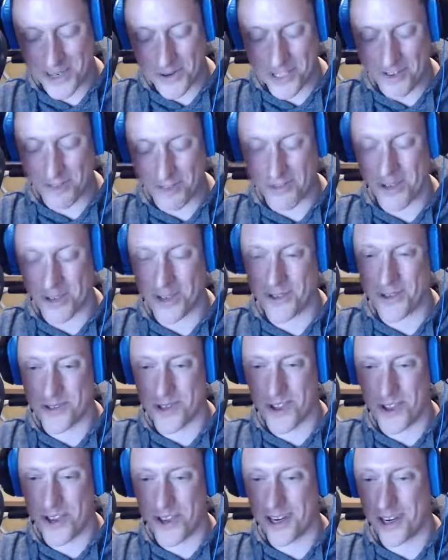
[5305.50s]
to everybody who's
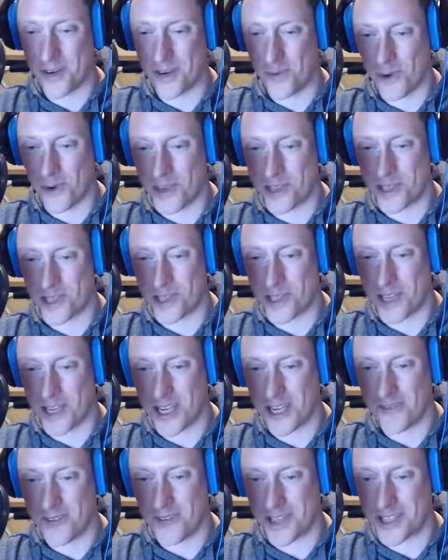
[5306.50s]
logging in and watching us
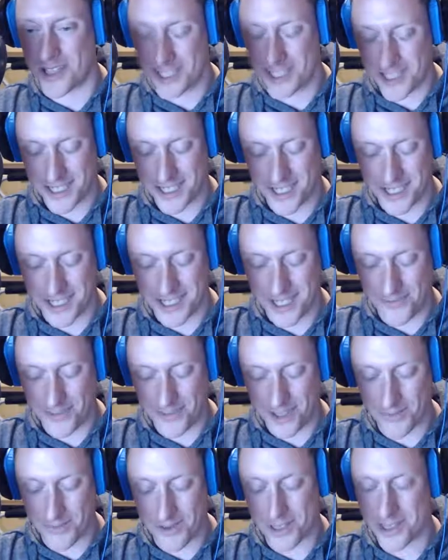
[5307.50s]
live. It
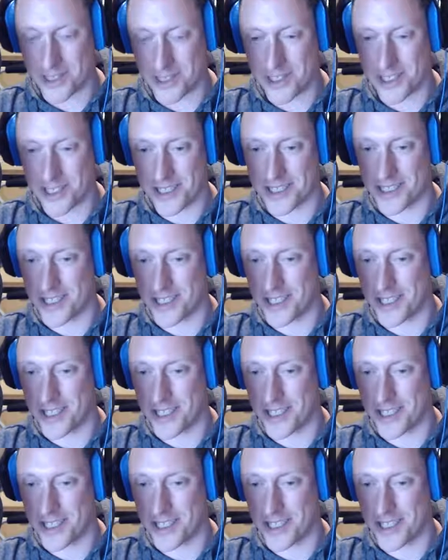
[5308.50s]
definitely makes things